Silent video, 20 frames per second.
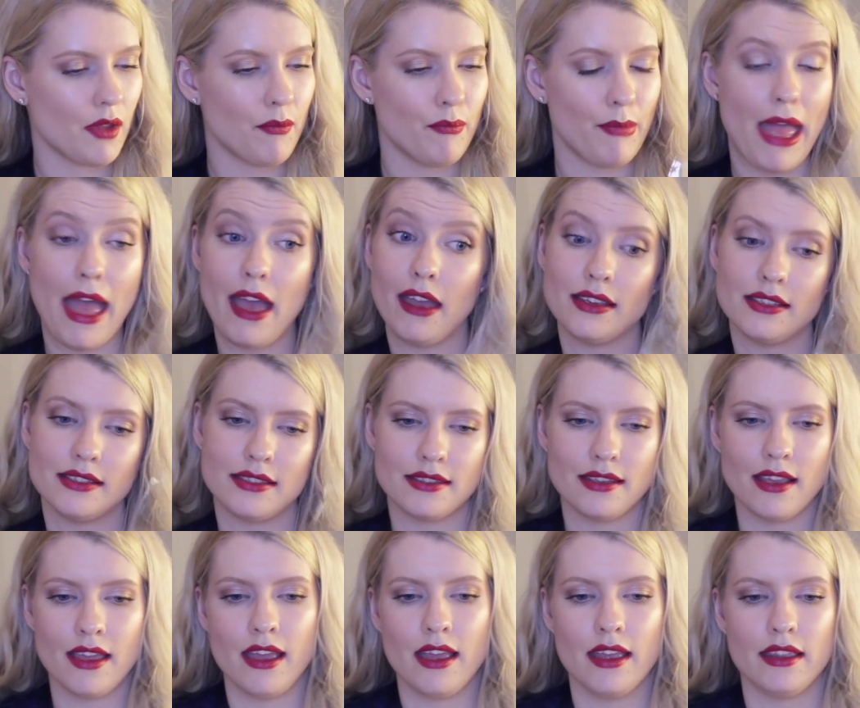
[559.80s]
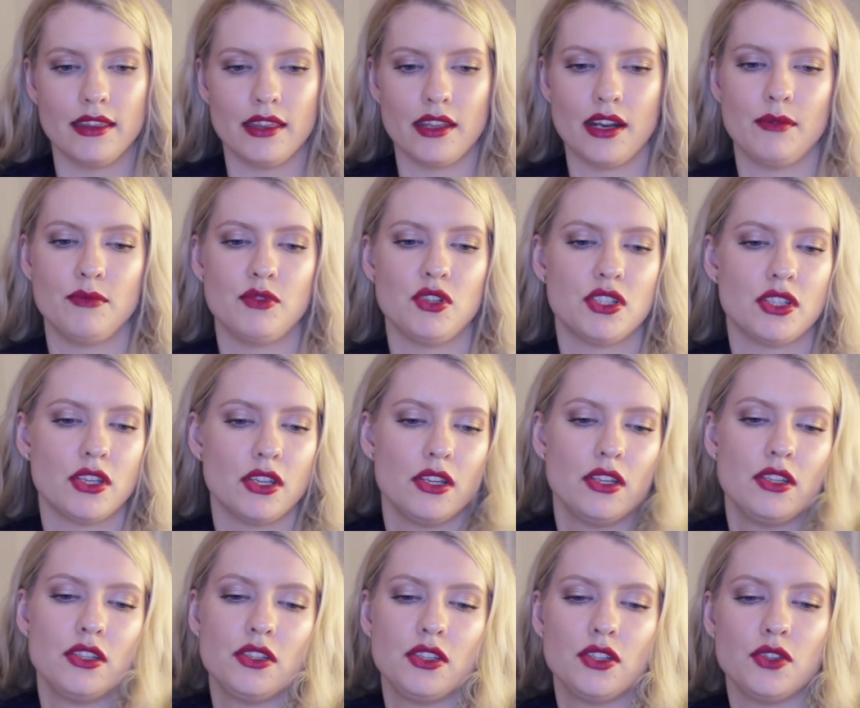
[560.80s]
bags that I'm just
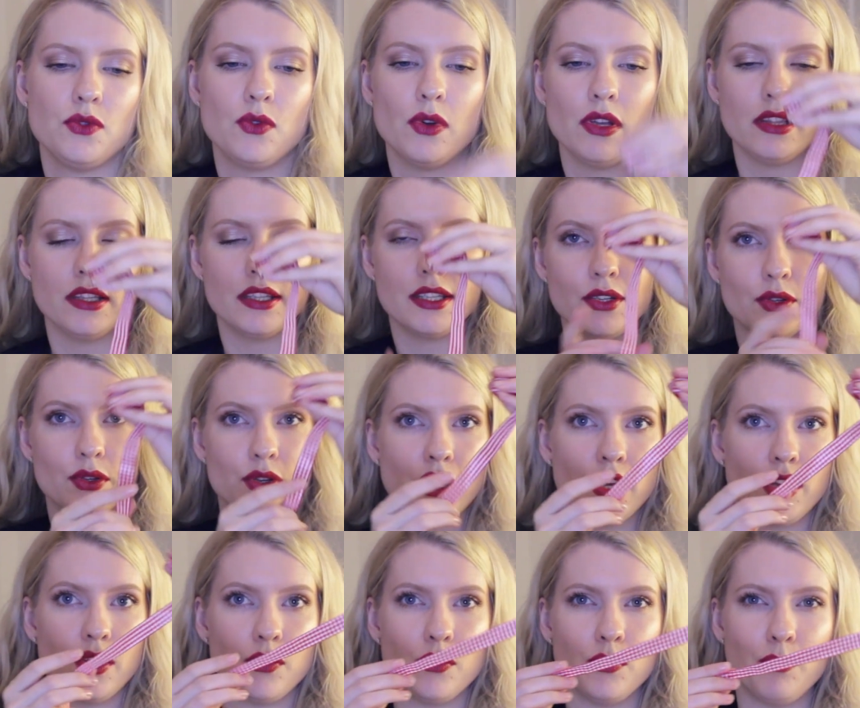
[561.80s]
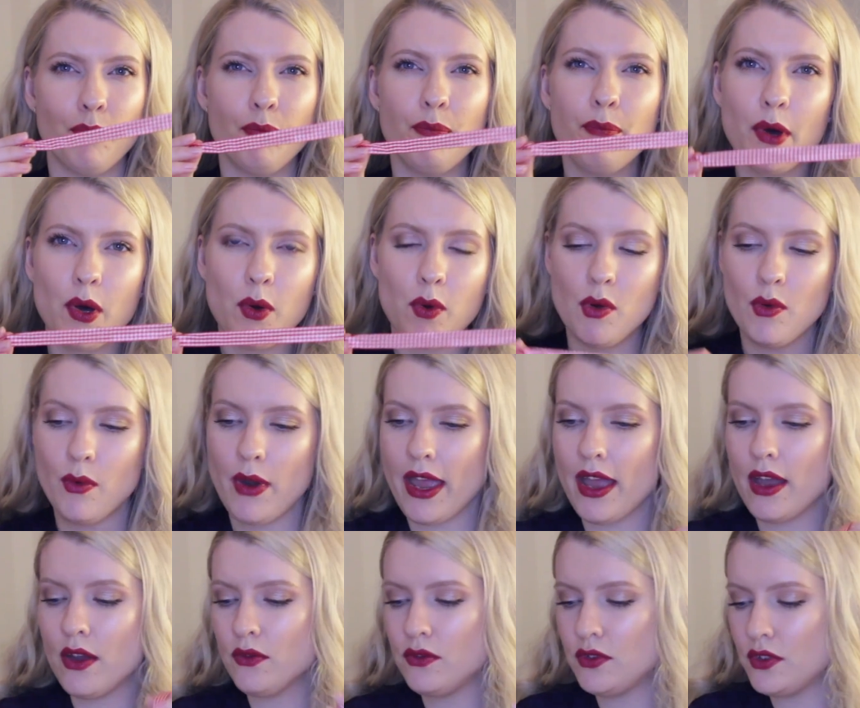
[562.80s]
going to do a little cute bow
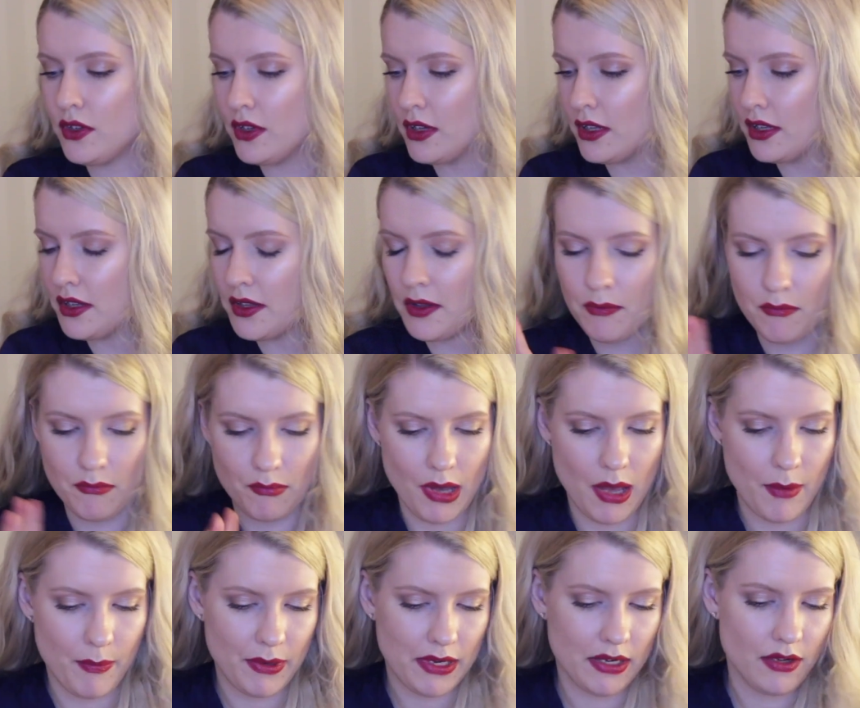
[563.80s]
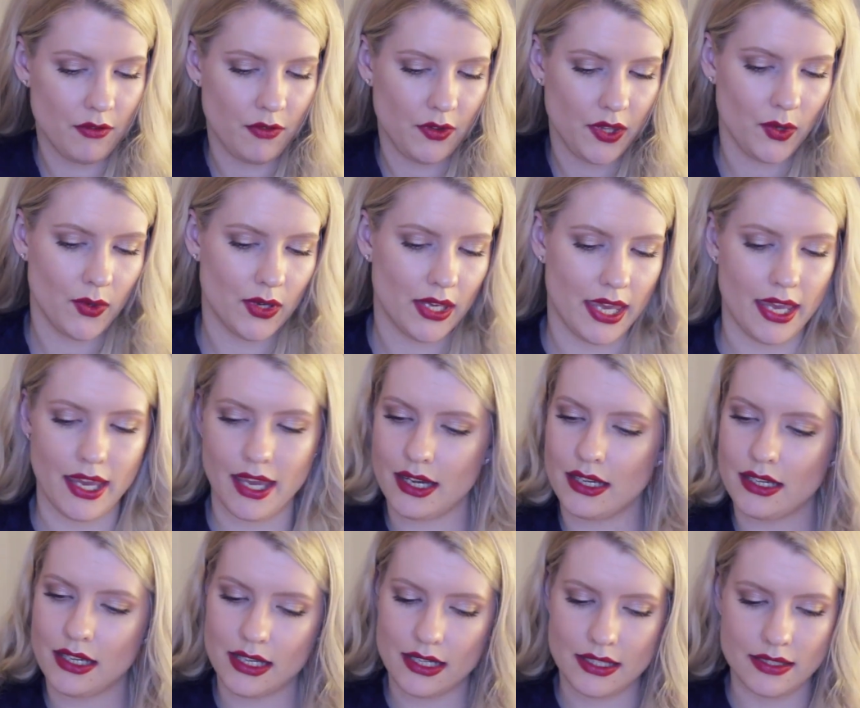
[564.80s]
around, pop in a few
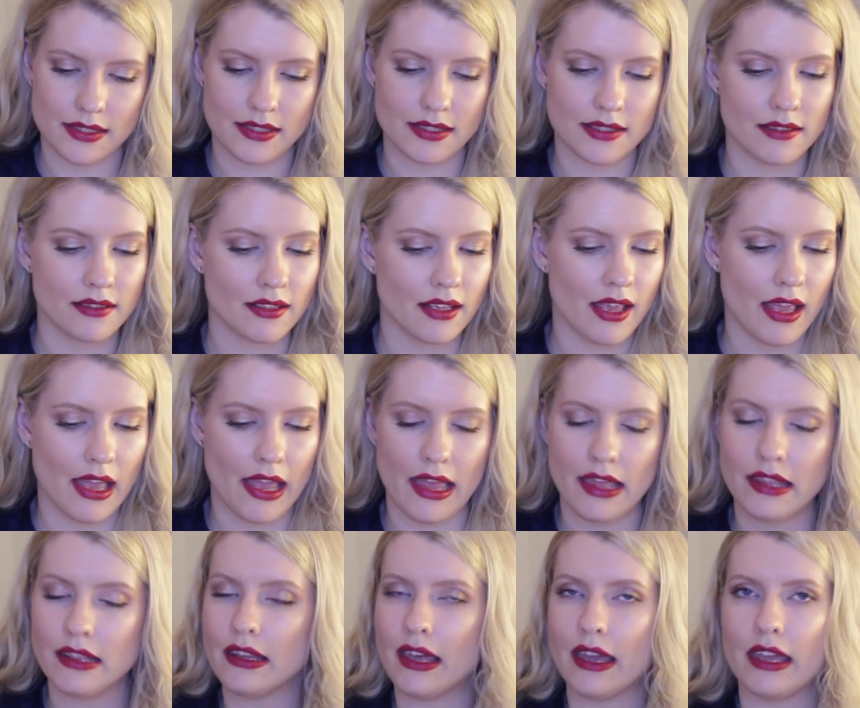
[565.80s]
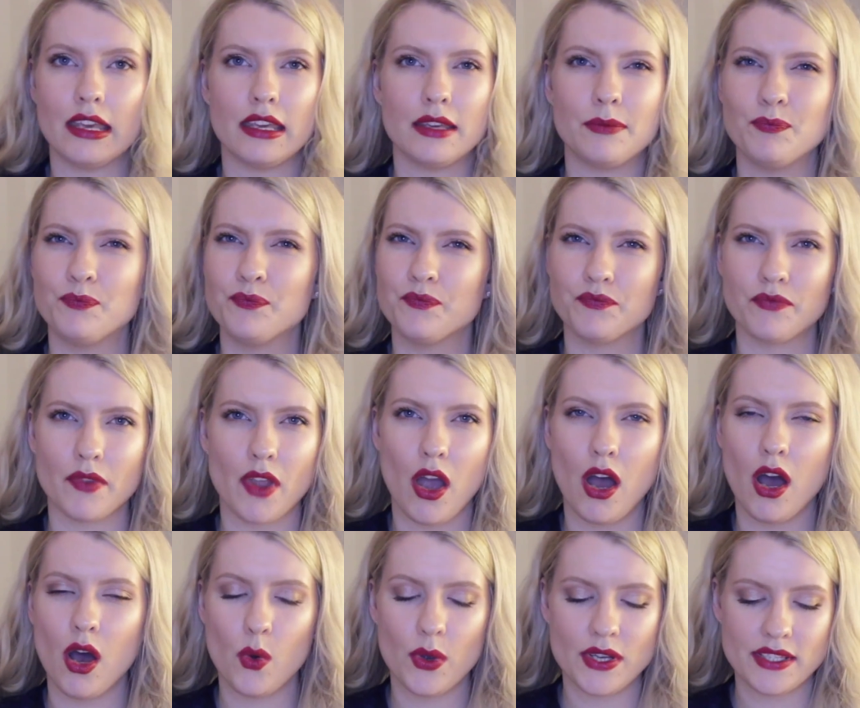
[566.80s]
candies, and like
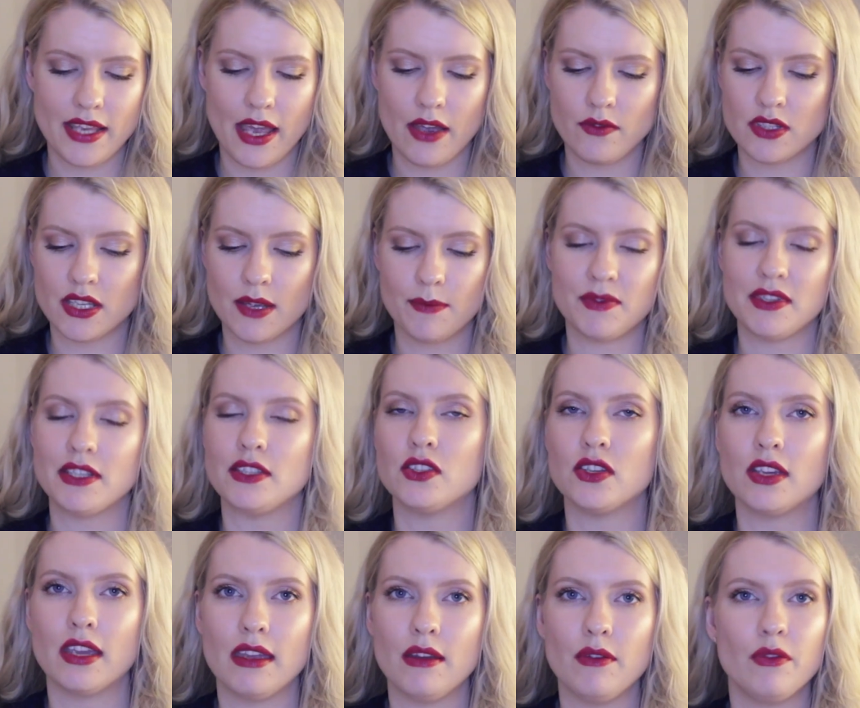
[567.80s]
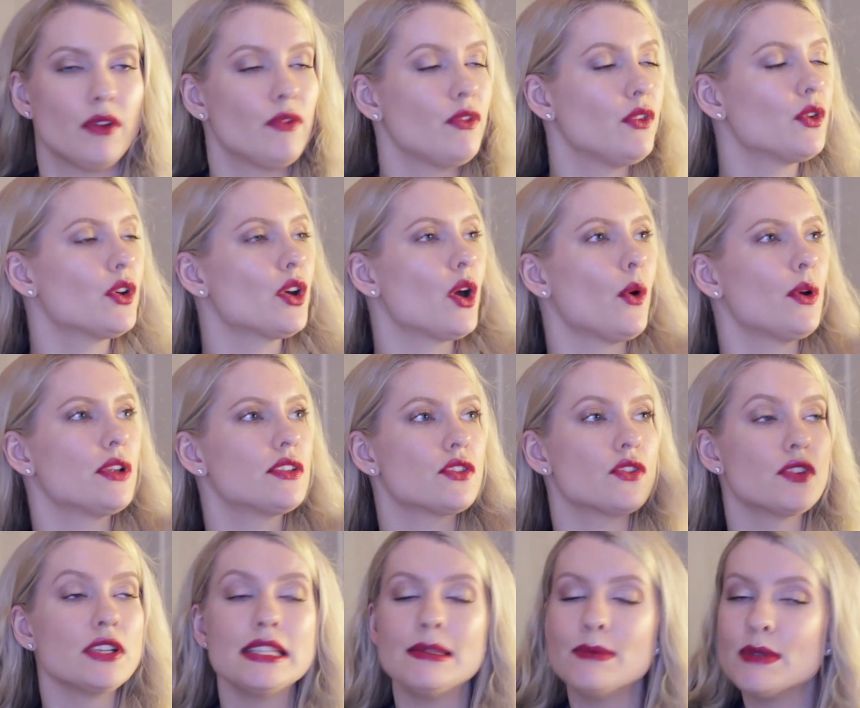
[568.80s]
always have something to give if you're going to
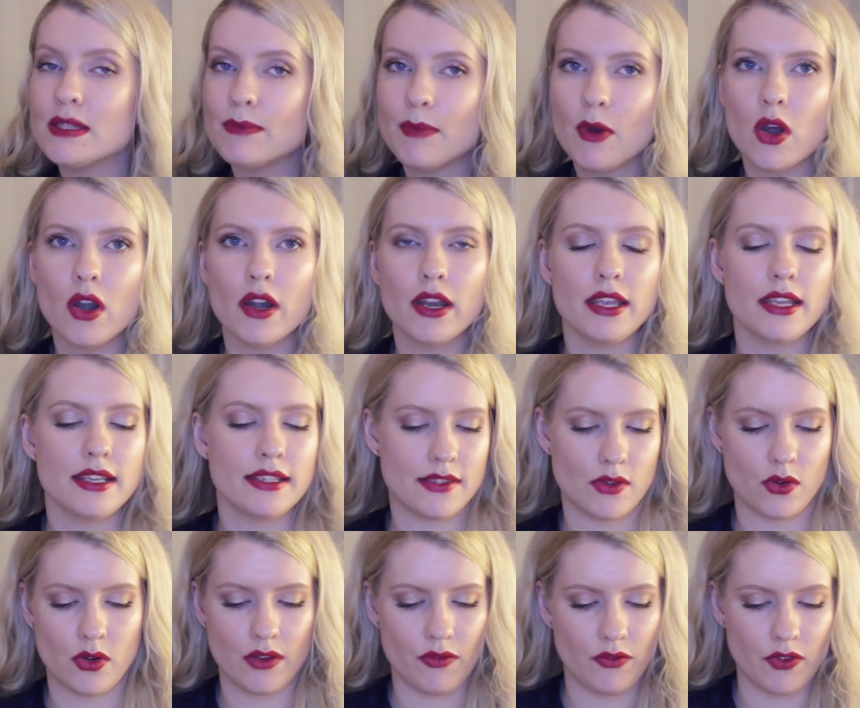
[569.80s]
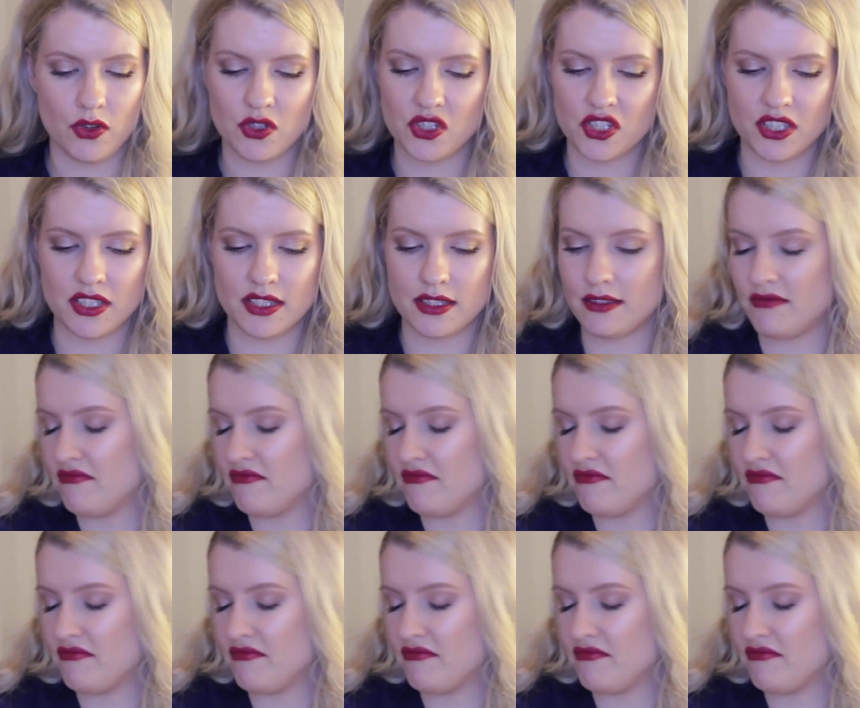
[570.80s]
Christmas parties or if you're just,